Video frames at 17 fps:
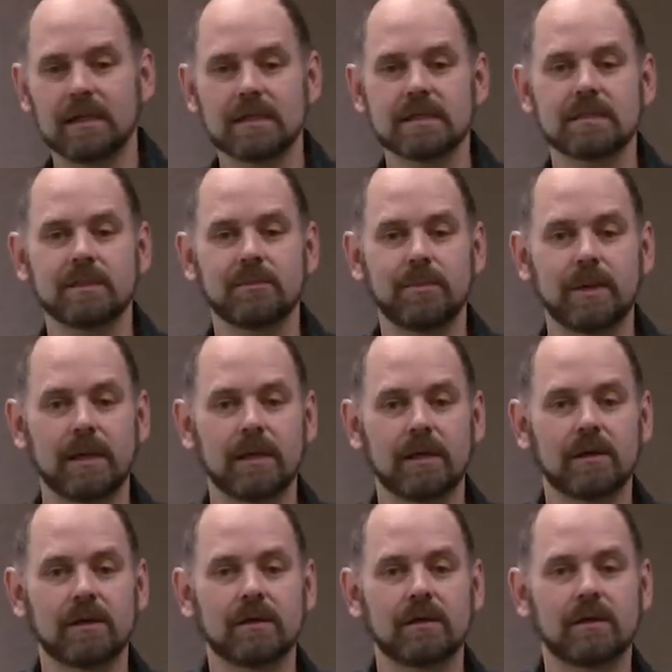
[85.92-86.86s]
is
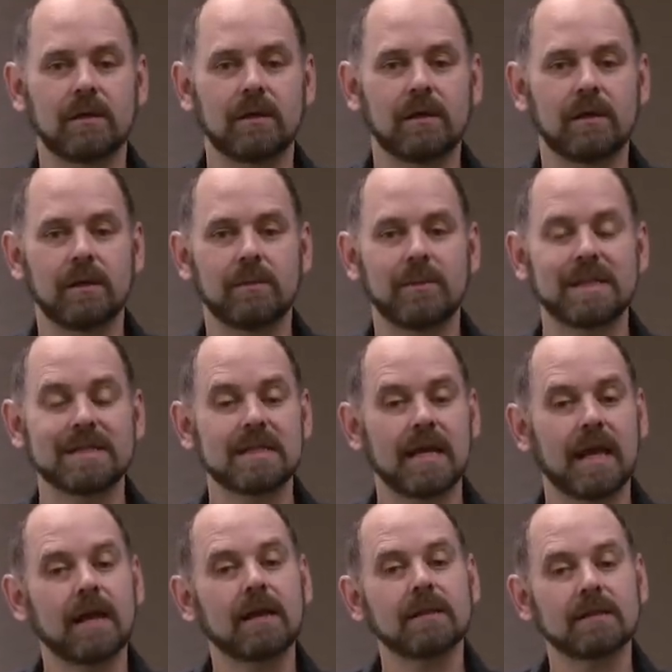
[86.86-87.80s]
compare the
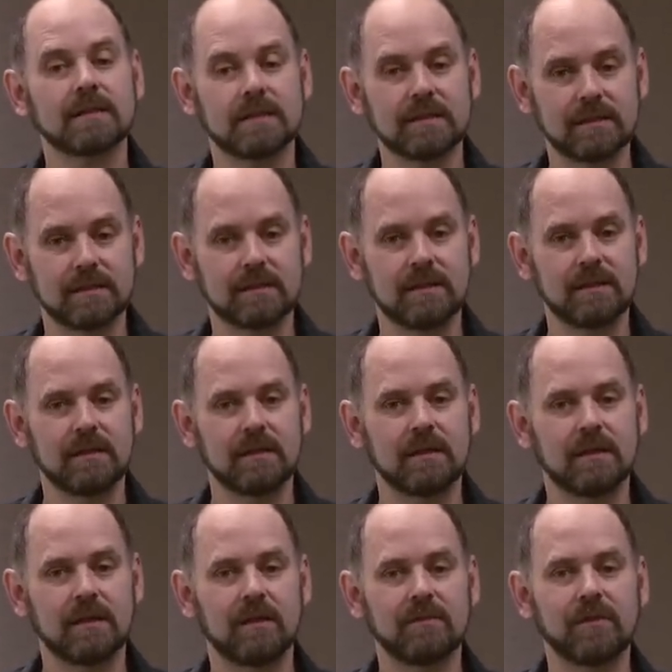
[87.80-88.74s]
mentality
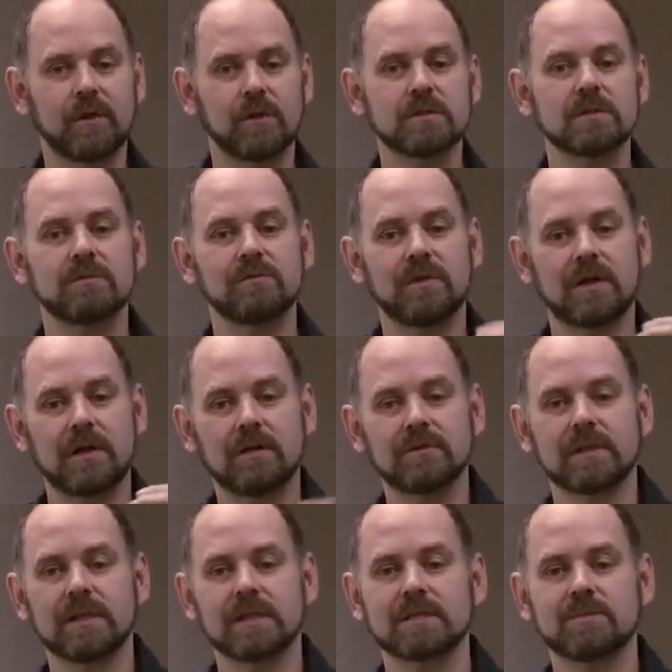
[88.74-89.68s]
of those
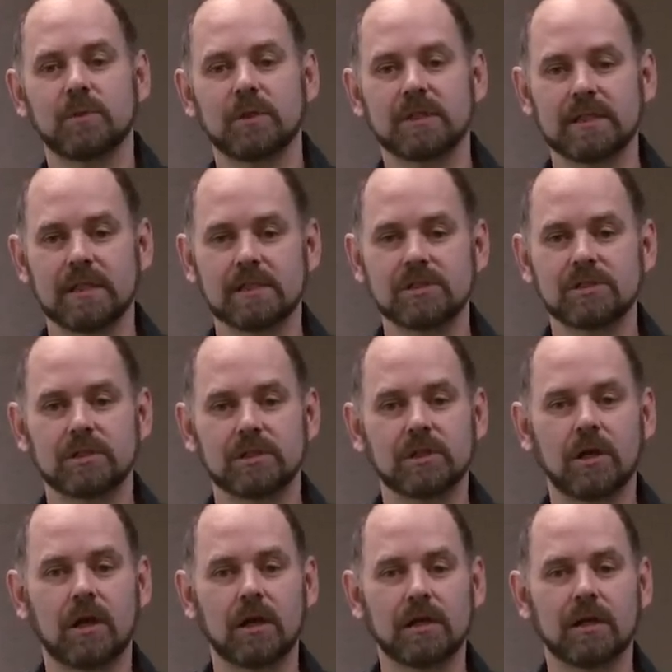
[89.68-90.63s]
involved in exploitation
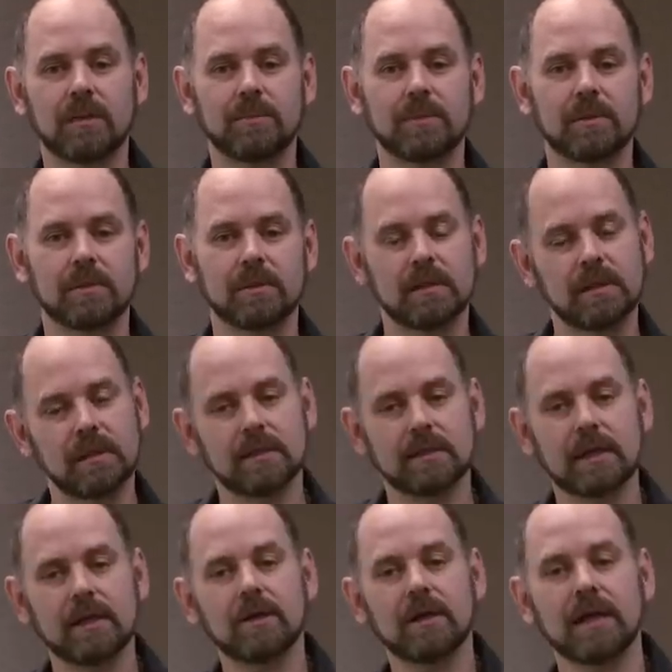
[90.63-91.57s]
and caught up
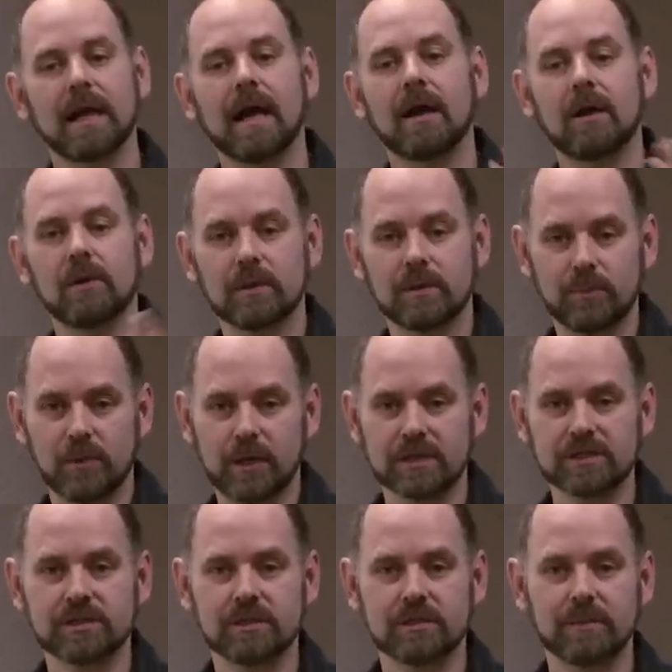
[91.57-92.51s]
in carrying out
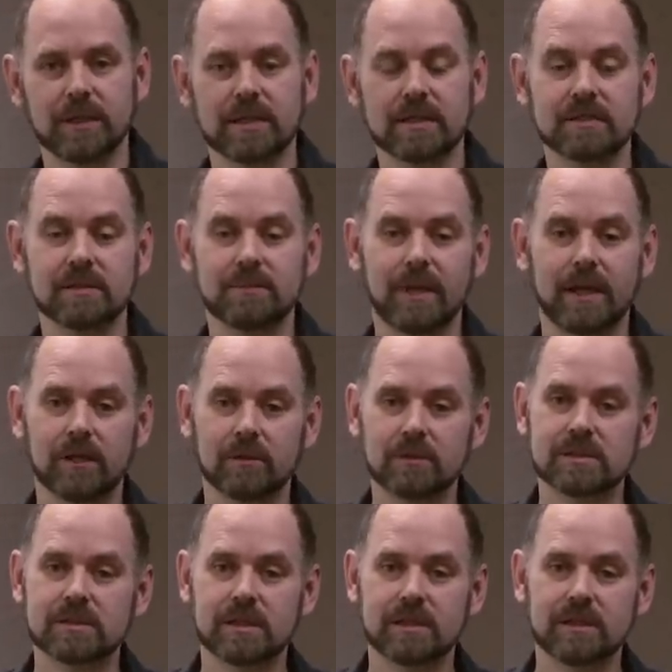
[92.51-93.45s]
oppression, because in my
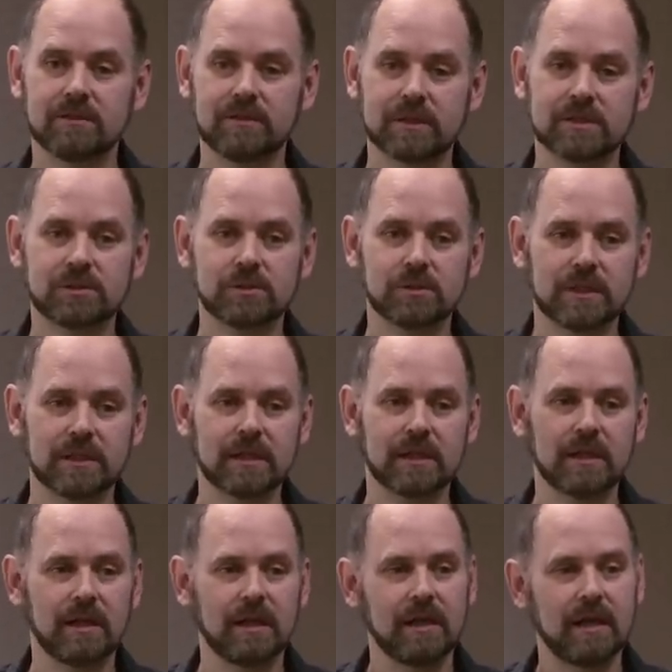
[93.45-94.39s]
own study of history,
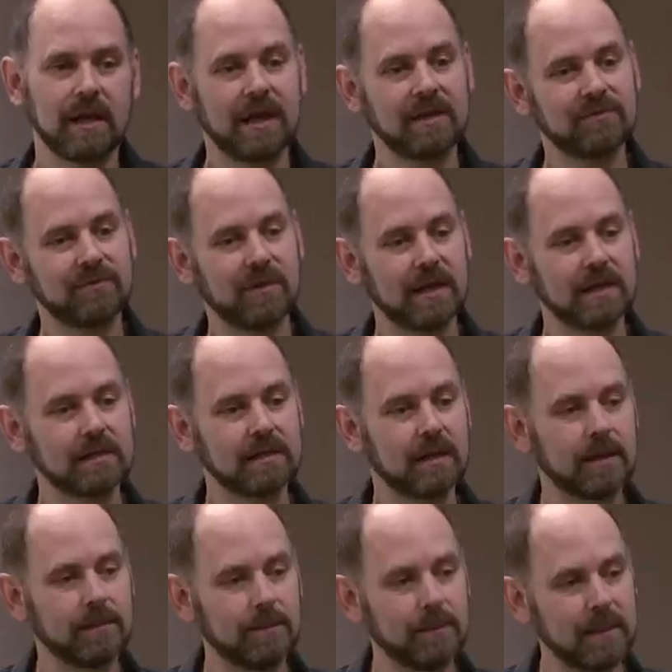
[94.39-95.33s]
I find
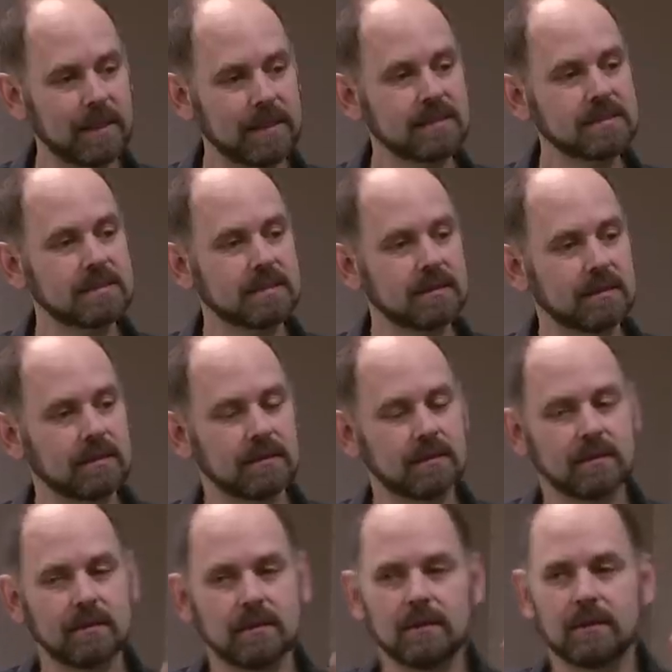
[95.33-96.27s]
amazing
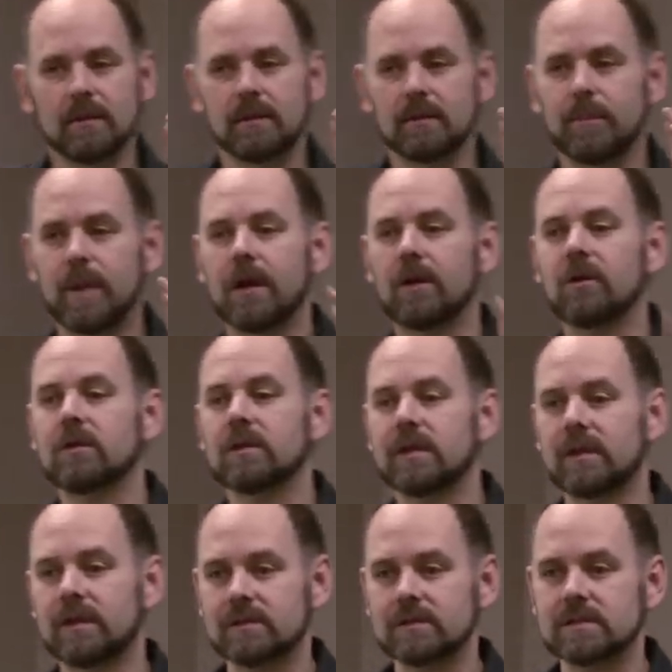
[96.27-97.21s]

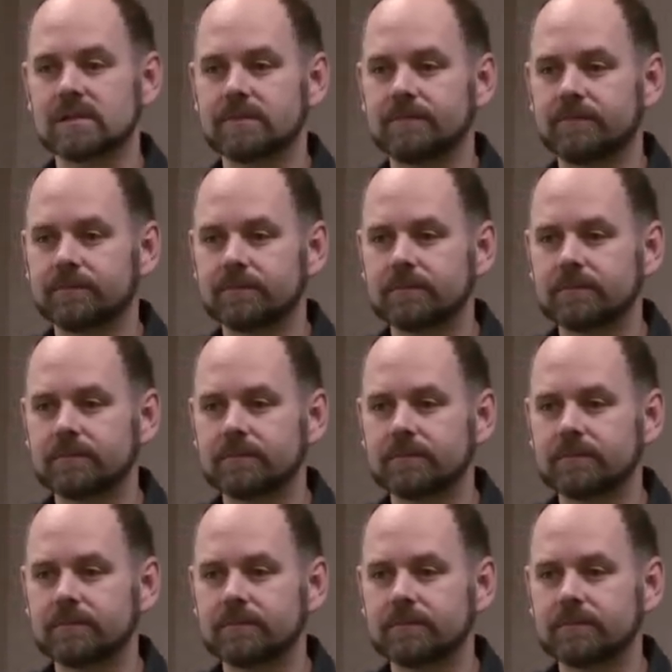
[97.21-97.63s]
parallels